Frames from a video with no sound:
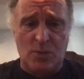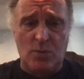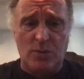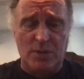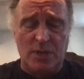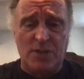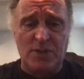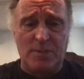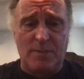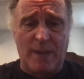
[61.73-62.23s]
It
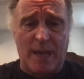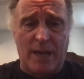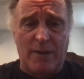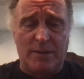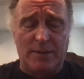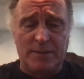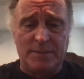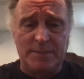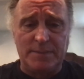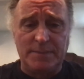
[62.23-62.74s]
doesn't matter.
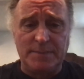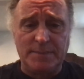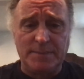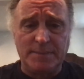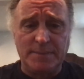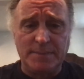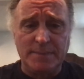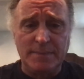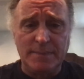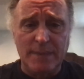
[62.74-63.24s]

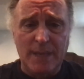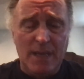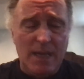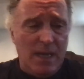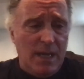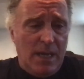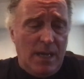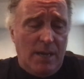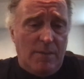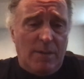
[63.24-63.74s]

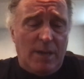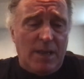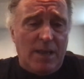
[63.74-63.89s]
Uh,